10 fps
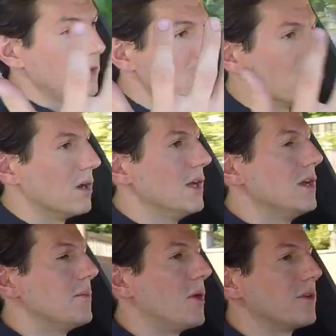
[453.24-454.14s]
you were
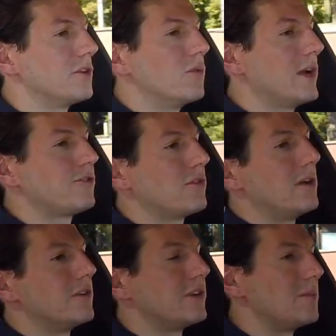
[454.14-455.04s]
parked at a
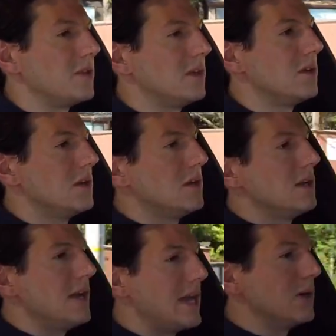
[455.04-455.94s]
restaurant or something,
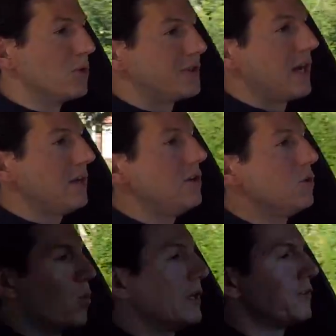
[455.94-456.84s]
and it will tell
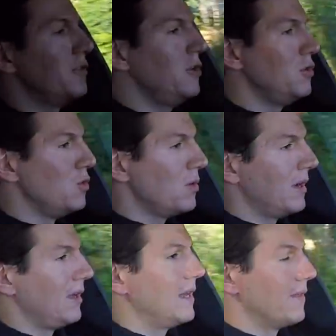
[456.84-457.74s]
you what's new
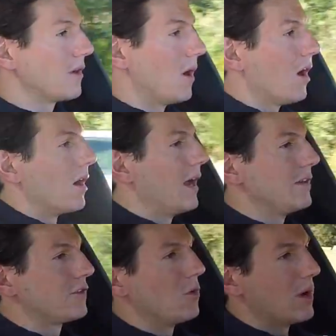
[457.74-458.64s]
in the car.
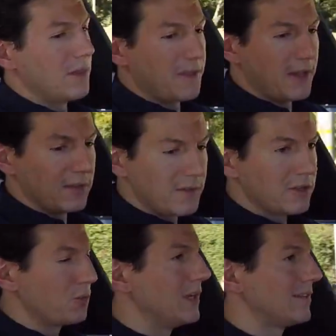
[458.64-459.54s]
And so one of the things,
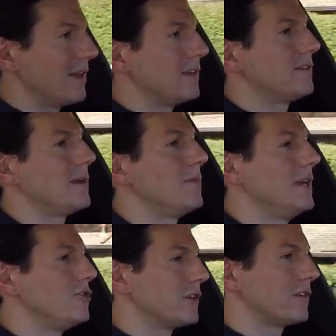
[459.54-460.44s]
this one, its latest
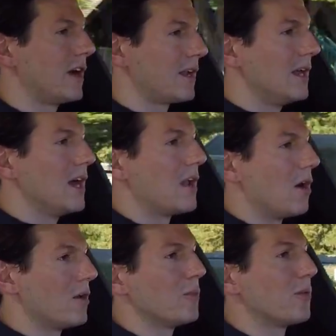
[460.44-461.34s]
update, just got an
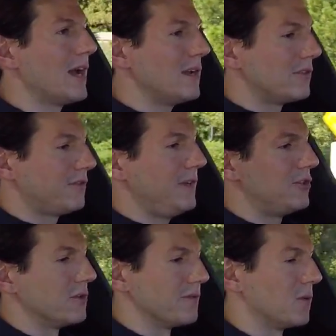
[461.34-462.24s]
auto brightness
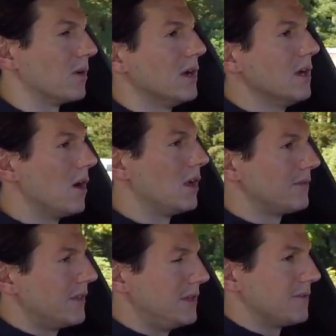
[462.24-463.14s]
feature for all
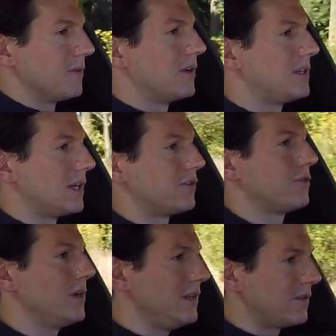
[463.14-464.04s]
of the different
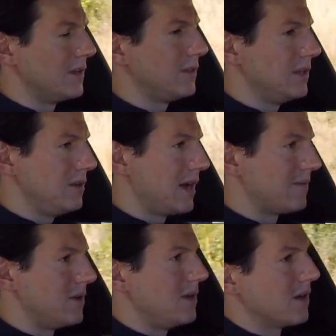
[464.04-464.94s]
screens that you
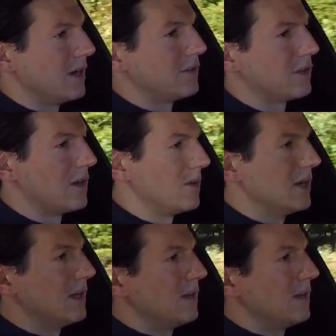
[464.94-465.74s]
have in here. And so